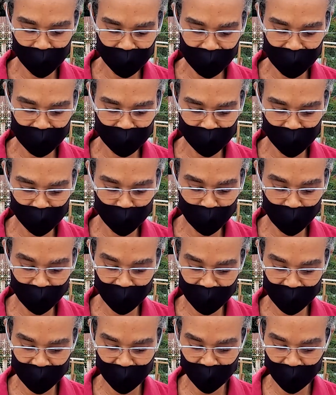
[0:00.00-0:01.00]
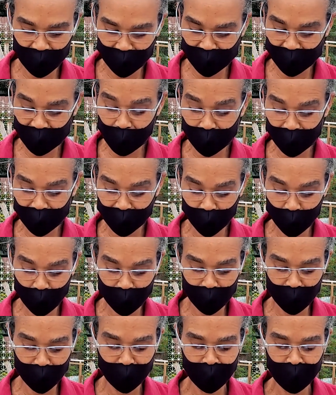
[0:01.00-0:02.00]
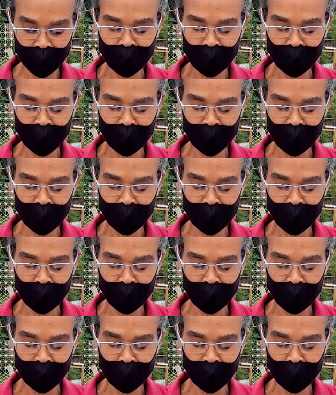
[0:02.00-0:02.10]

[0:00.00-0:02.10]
place to prevent it from toppling over.